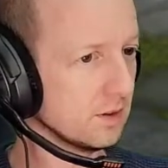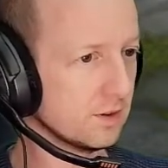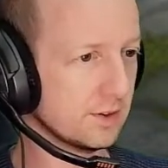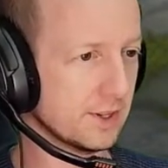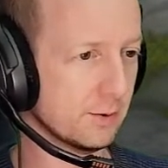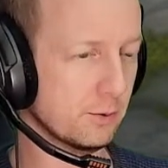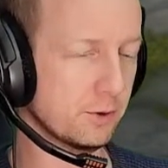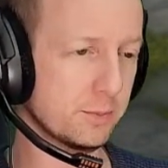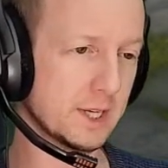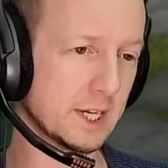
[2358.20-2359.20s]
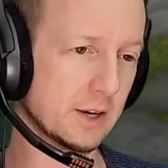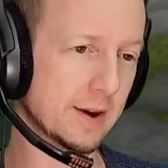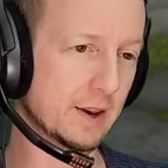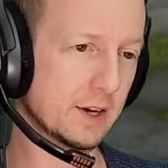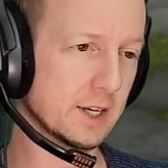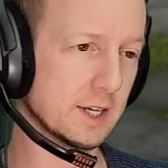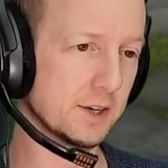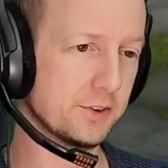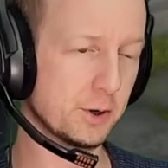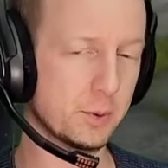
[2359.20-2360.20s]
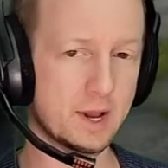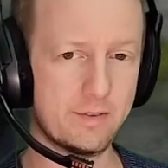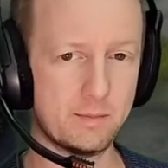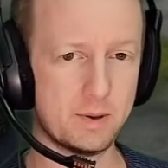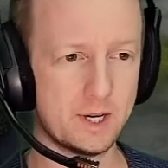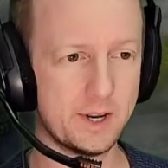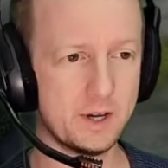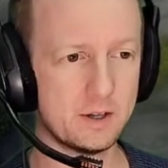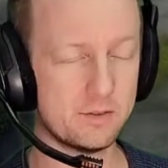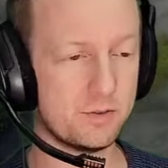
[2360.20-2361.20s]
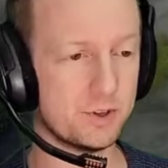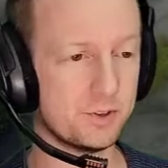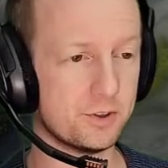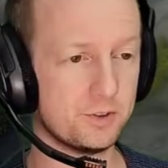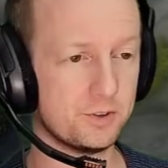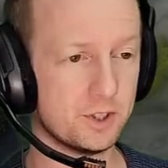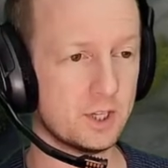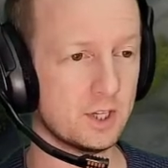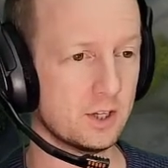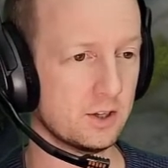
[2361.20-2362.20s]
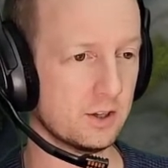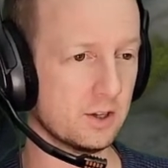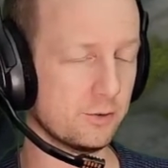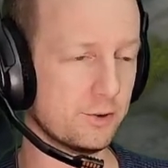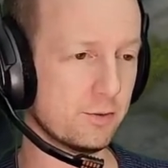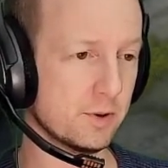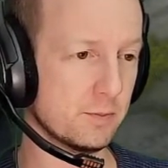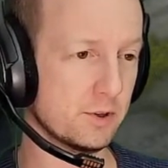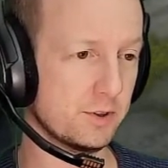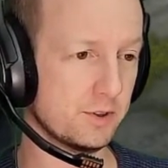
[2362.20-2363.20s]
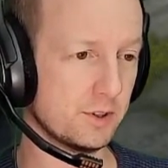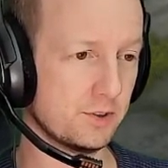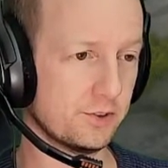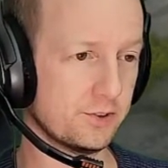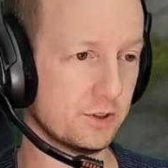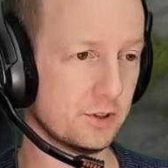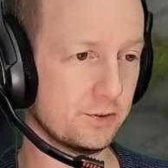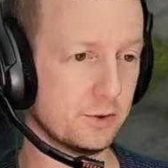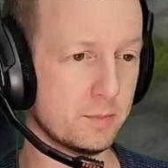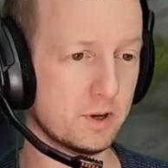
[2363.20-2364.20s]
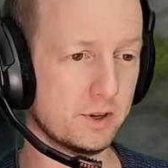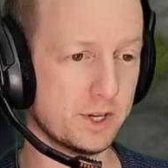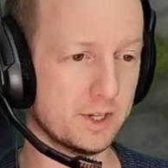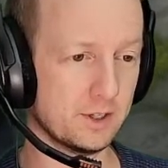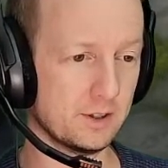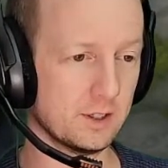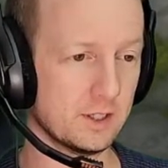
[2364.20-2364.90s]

That will be our Alucard. So we have our party of adventurers. We have Trevor Belmont, Sypha Belnades,